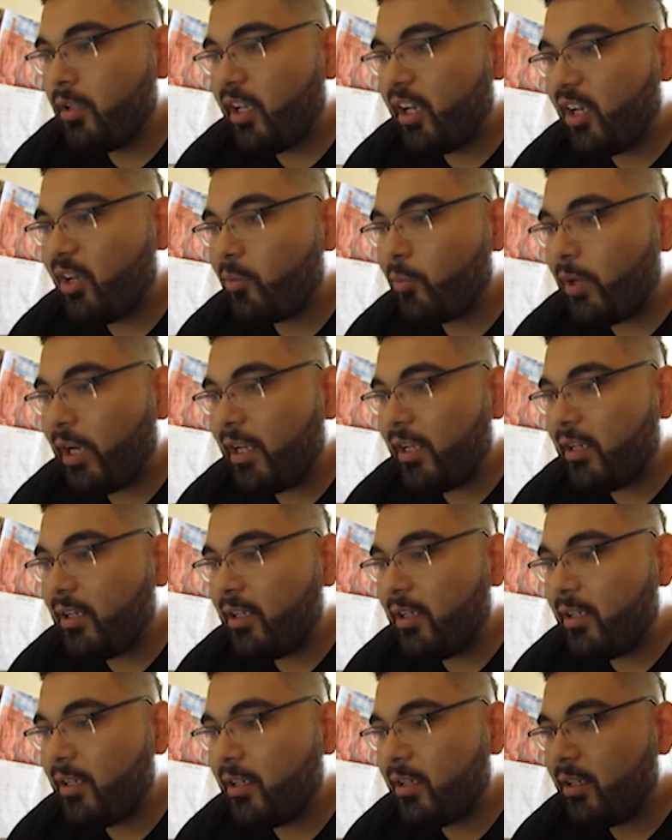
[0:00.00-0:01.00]
and right
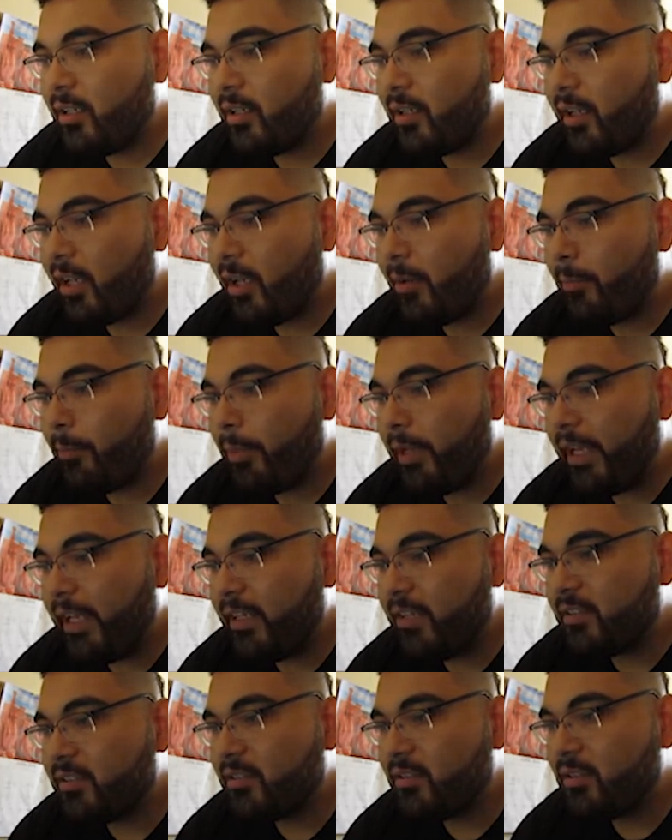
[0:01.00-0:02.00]
click and
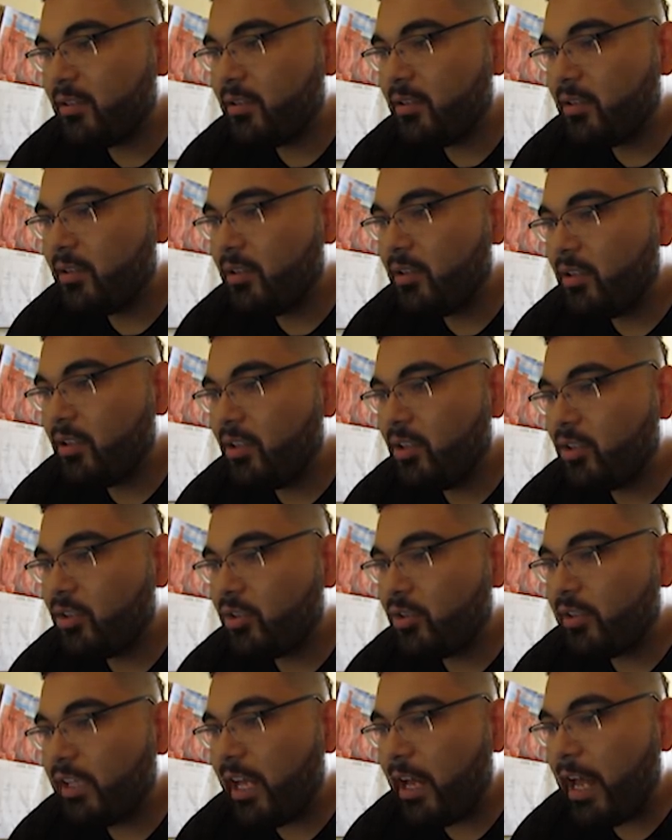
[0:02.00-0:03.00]
paste.
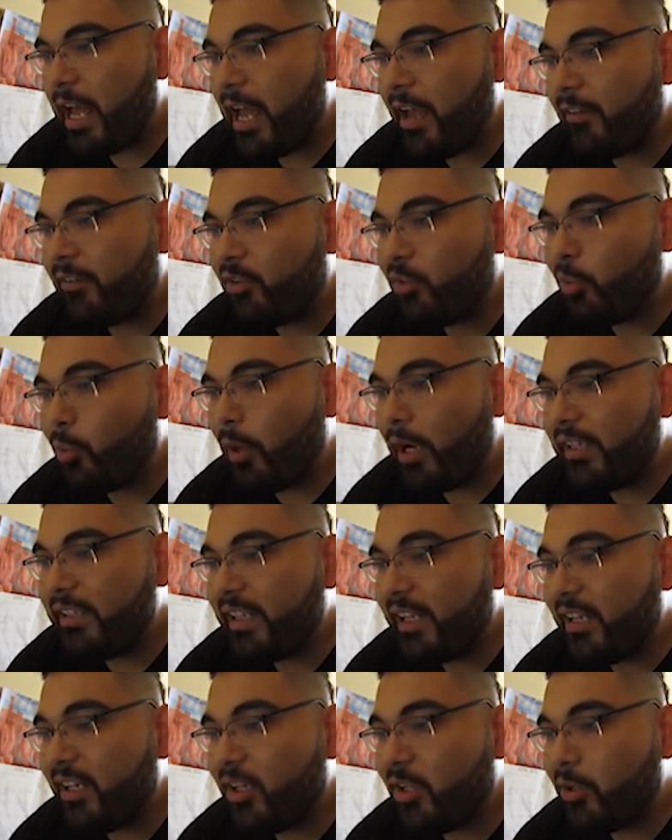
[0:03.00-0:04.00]
So now I have two
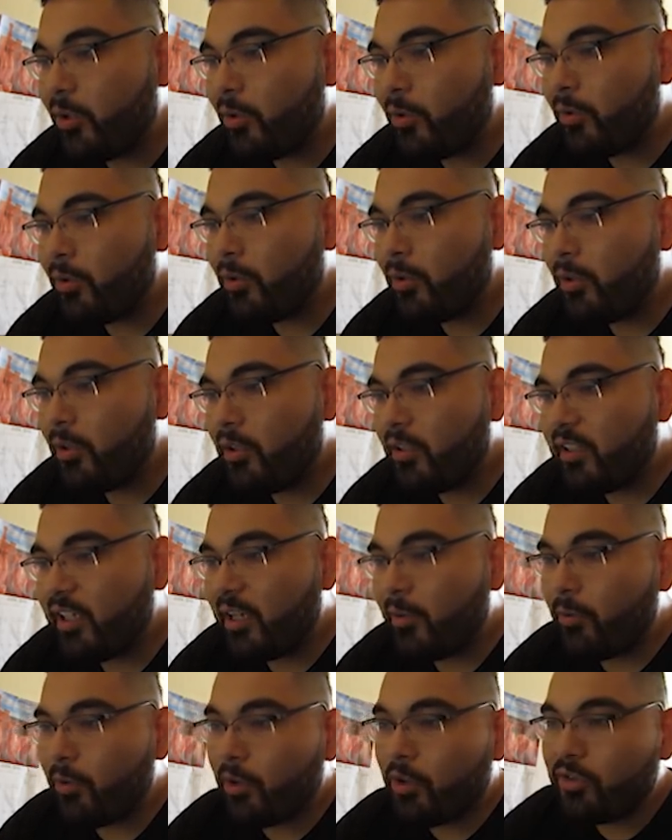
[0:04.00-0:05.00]
identical. Then I
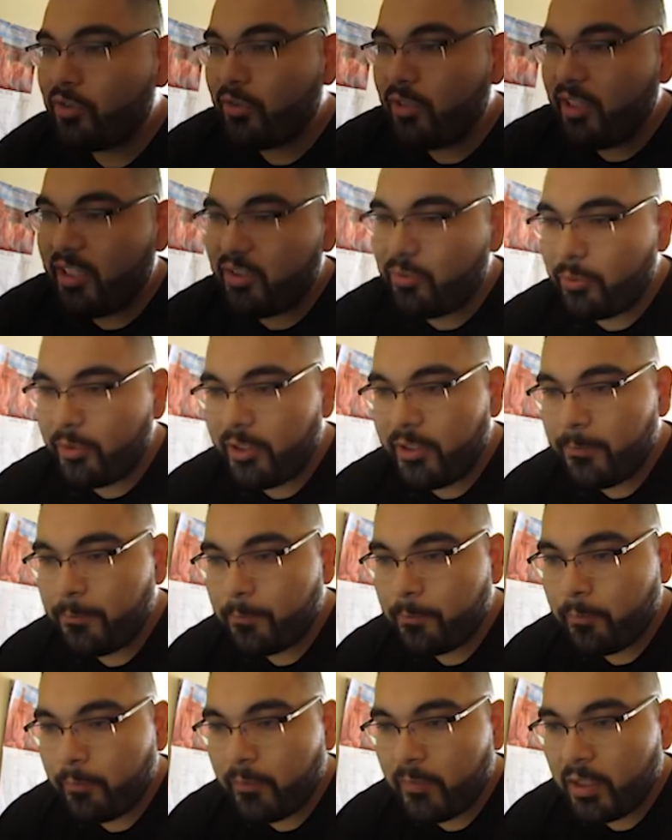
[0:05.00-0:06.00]
will go to this one,
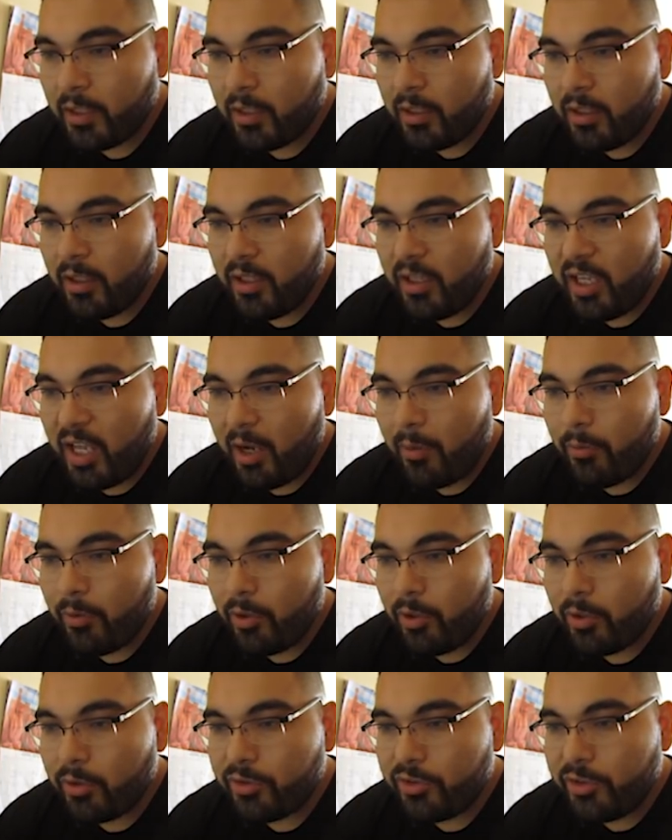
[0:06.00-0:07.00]
I will
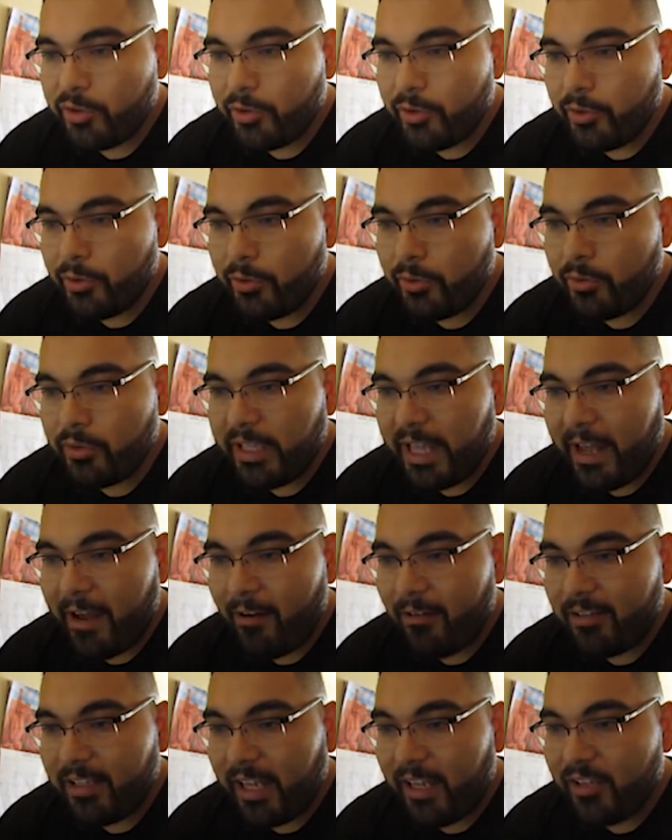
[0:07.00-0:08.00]
go to the
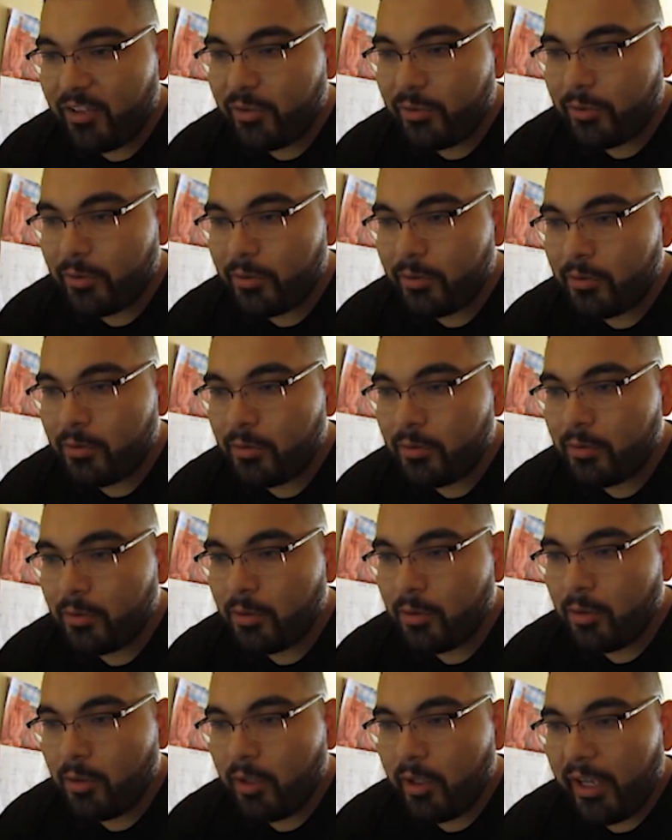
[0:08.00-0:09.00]
outline tool,
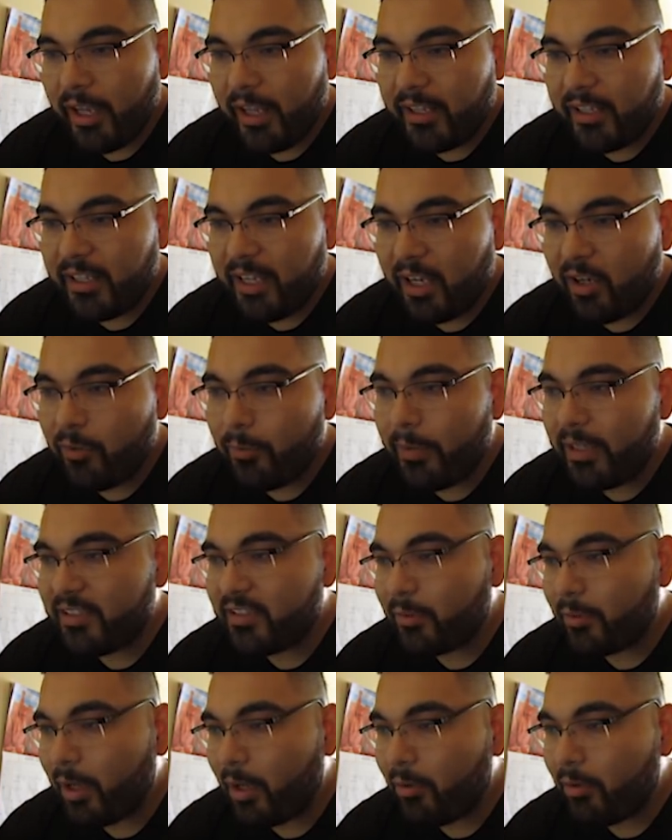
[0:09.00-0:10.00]
and then I can mess
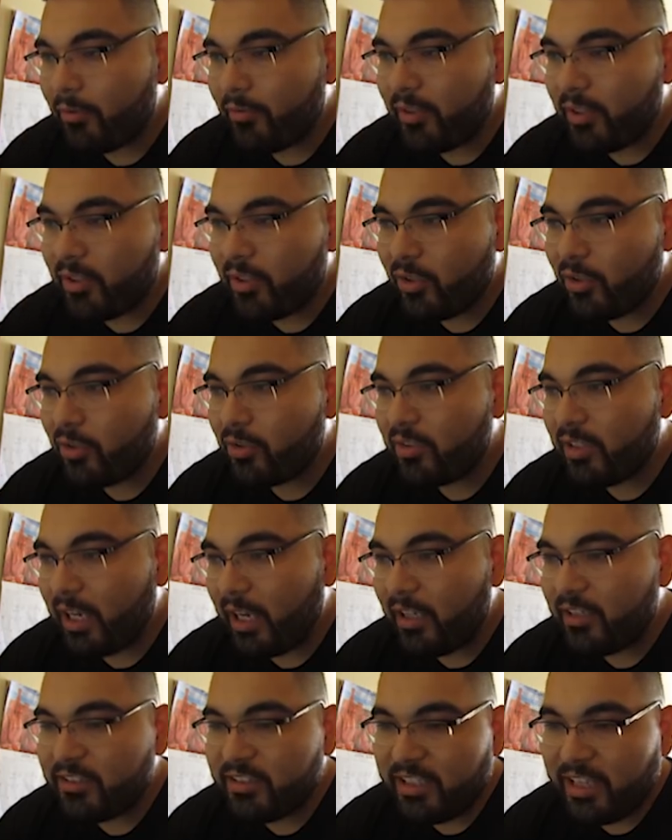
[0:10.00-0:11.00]
around with it, you know,
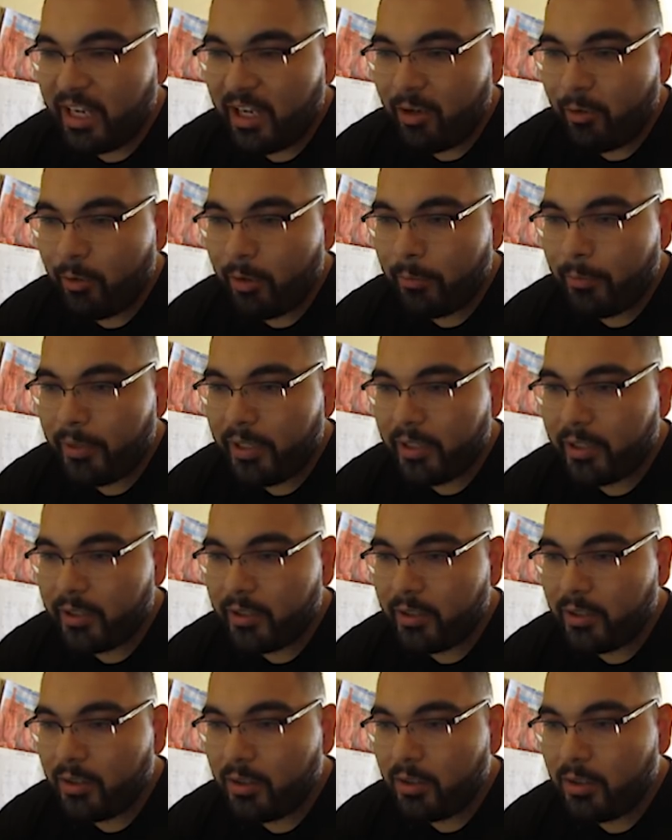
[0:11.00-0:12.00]
see how it went
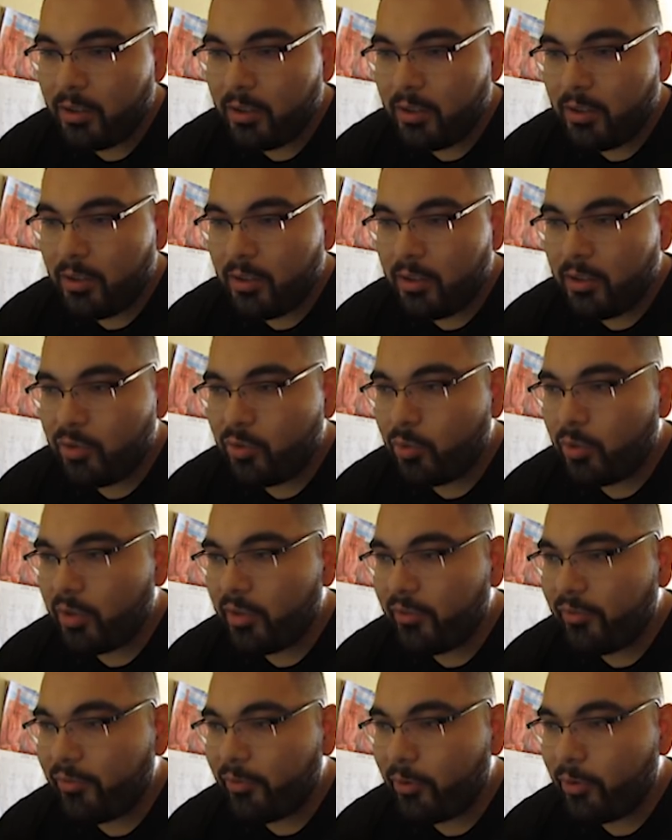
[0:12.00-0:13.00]
bigger,
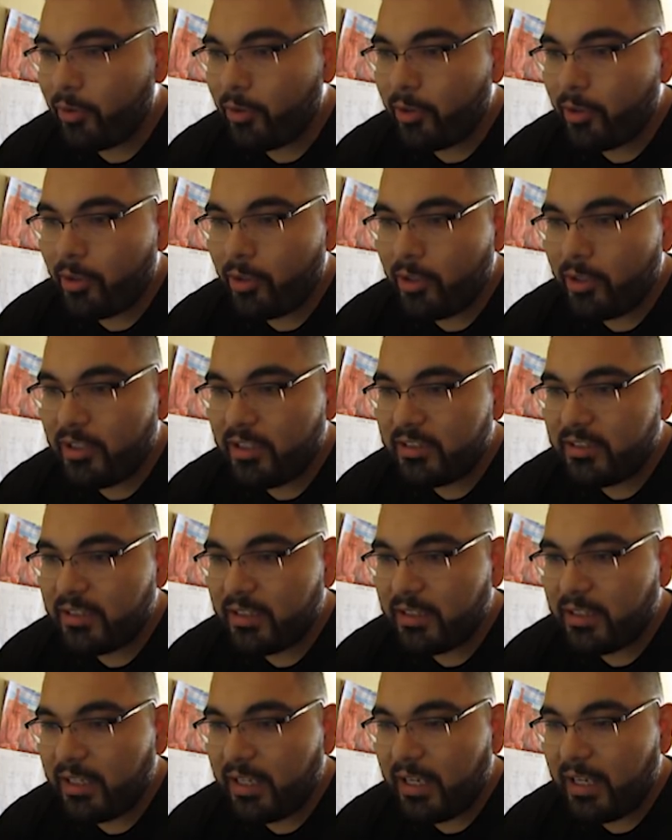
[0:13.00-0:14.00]
24, this
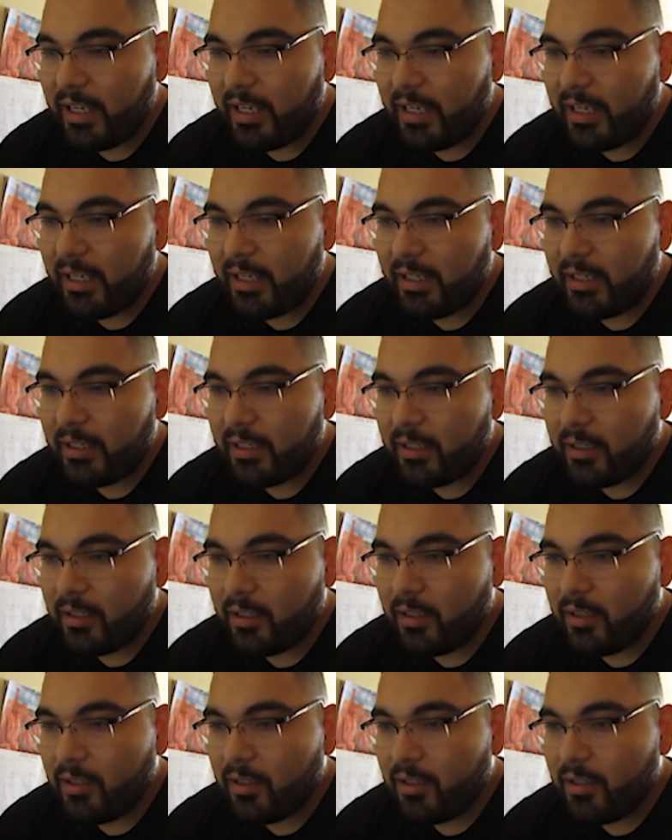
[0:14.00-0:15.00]
and that,
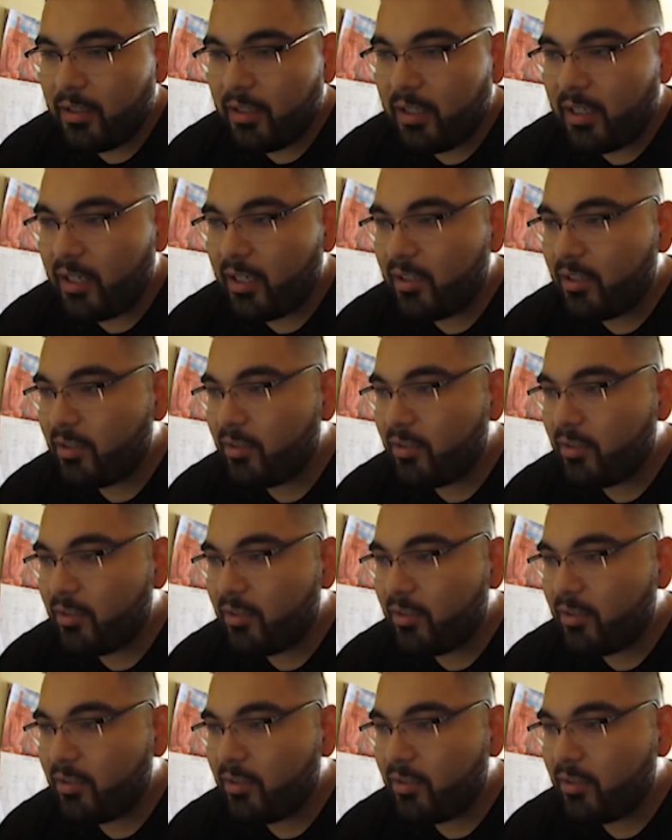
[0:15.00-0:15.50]
I don't